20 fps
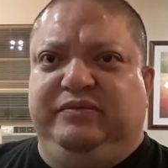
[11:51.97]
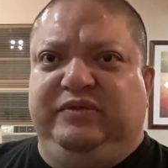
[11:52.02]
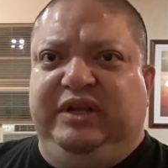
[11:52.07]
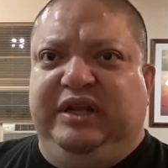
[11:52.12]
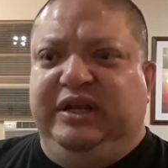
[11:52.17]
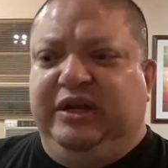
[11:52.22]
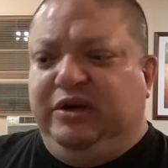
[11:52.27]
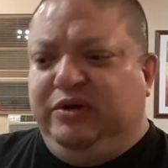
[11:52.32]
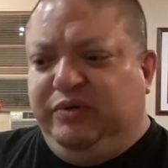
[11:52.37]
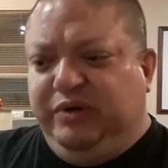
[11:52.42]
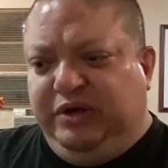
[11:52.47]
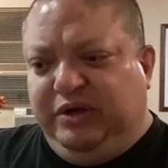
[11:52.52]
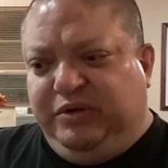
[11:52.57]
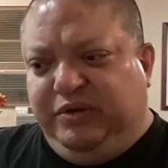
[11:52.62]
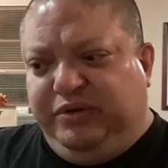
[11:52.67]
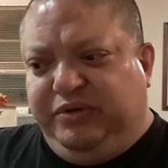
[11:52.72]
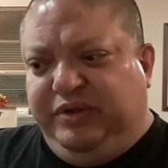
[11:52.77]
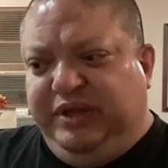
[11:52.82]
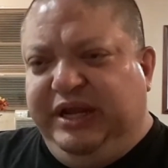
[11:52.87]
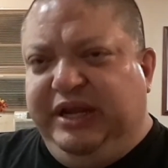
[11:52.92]
And a critical
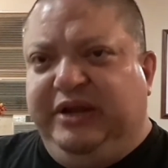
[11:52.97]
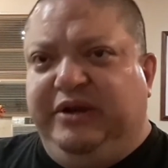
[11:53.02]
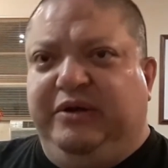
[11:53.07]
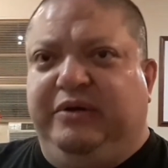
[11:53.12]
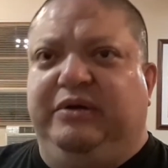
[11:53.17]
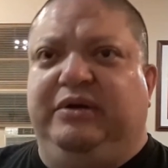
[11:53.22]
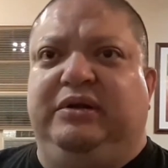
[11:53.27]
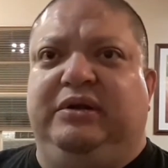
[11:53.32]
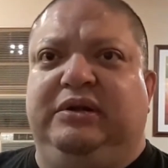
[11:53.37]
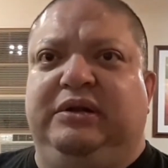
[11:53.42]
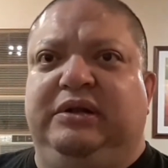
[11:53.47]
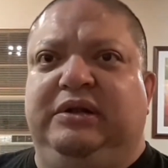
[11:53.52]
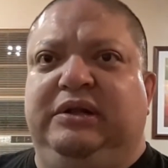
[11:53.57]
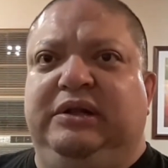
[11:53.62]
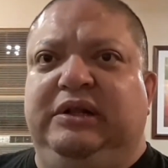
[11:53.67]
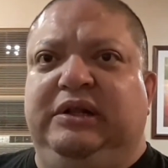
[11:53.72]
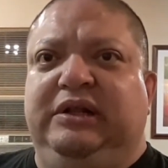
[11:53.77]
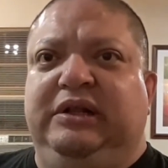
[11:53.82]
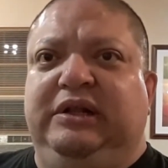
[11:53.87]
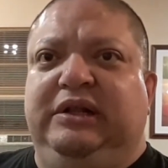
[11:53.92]
thinker
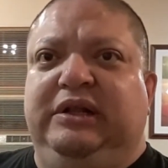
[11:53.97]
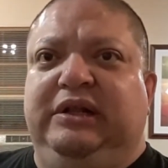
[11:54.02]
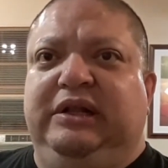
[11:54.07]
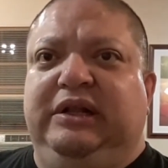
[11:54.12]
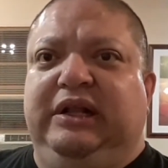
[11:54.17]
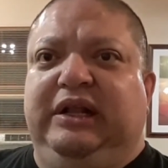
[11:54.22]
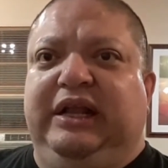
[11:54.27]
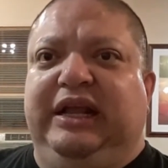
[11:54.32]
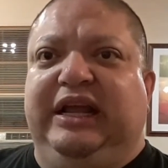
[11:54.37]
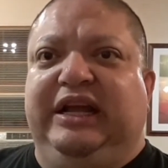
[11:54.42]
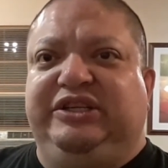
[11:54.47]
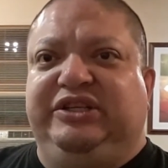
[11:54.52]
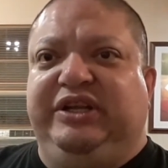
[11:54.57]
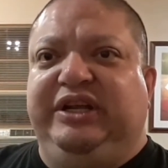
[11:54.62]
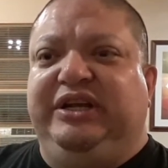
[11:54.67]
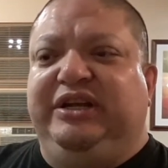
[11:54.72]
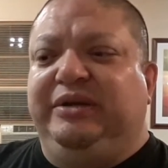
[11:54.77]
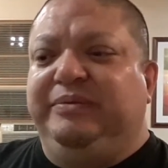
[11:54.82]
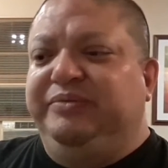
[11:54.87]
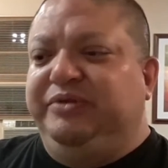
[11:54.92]
actually
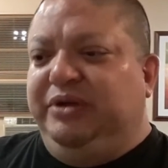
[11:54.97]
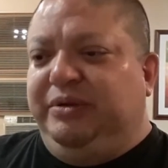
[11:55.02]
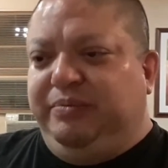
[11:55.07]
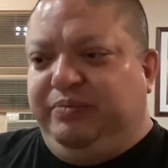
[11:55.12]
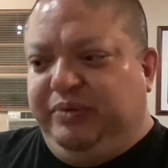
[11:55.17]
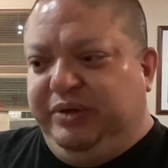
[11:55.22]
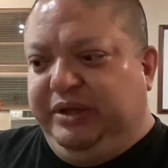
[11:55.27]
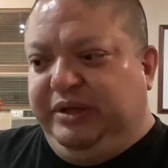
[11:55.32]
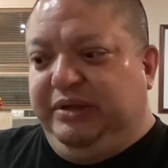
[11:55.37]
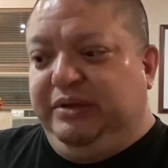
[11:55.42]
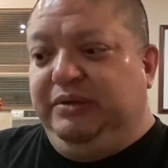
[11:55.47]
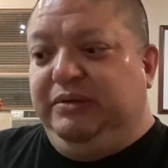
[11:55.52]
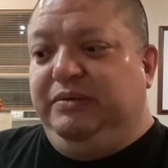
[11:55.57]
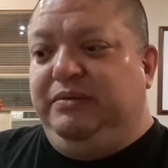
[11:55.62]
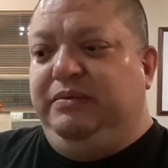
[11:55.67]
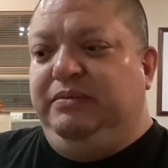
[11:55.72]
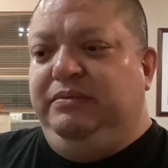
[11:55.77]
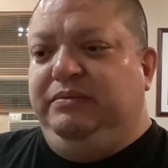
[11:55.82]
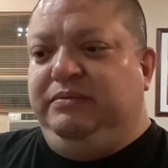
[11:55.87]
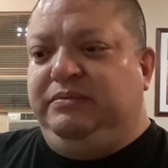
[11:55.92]
comes up with
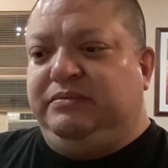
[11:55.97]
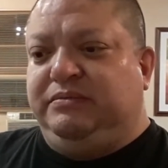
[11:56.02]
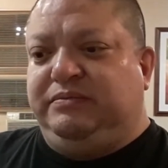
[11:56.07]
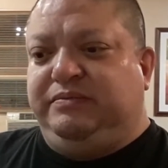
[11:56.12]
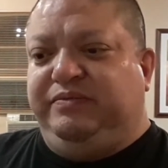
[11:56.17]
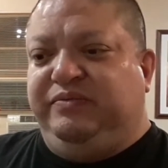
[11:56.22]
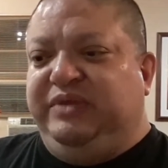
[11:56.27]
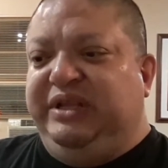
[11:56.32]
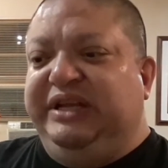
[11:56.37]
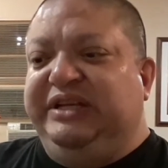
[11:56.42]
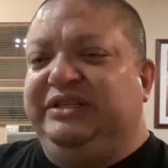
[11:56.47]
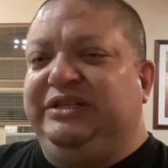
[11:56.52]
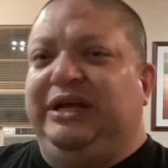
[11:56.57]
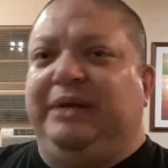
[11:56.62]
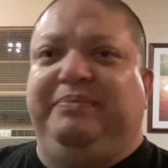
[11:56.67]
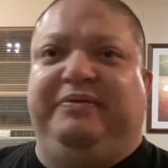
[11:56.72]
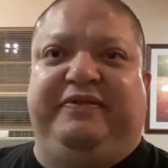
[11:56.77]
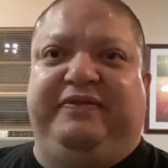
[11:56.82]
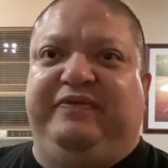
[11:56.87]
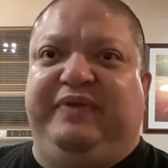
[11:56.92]
these
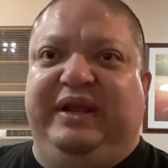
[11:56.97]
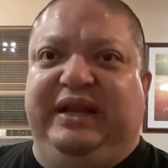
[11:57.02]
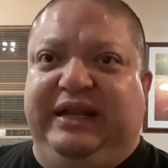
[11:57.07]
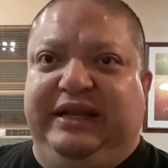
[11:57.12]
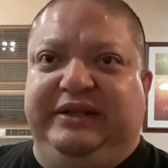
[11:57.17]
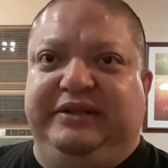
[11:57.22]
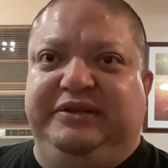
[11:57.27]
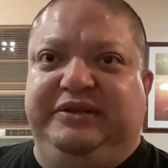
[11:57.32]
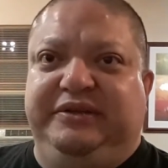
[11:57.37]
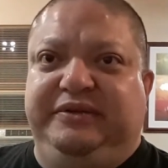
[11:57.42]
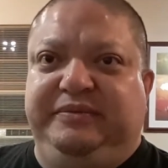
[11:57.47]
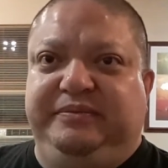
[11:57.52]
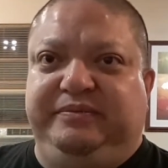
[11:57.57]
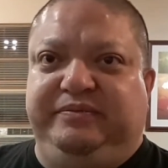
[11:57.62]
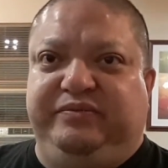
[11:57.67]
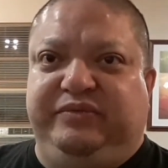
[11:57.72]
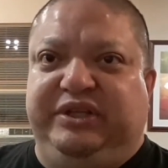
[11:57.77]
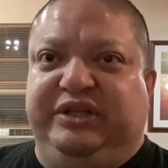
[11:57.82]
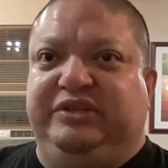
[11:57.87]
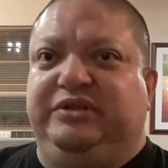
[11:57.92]
type of feelings,
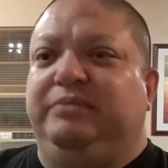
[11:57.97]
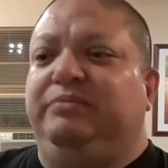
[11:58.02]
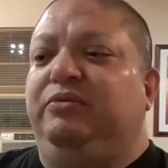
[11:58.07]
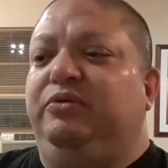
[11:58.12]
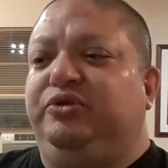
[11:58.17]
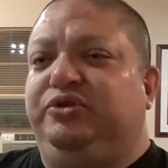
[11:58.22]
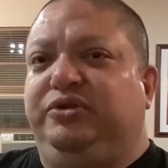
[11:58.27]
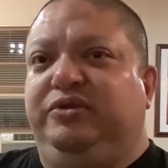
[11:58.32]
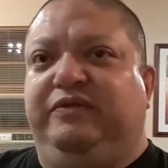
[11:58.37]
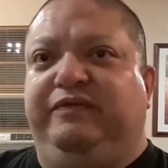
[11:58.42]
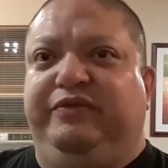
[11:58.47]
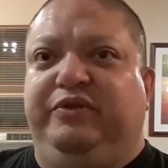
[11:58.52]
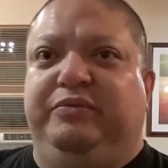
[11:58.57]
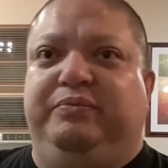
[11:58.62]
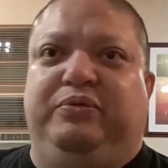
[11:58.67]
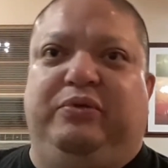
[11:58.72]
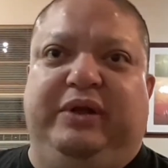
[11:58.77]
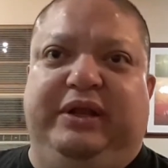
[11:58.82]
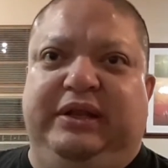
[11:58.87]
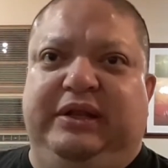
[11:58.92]
this emotional
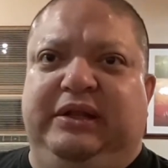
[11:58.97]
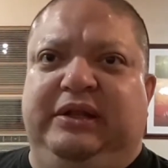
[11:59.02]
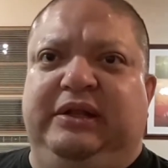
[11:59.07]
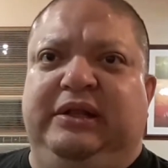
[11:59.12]
viewpoint.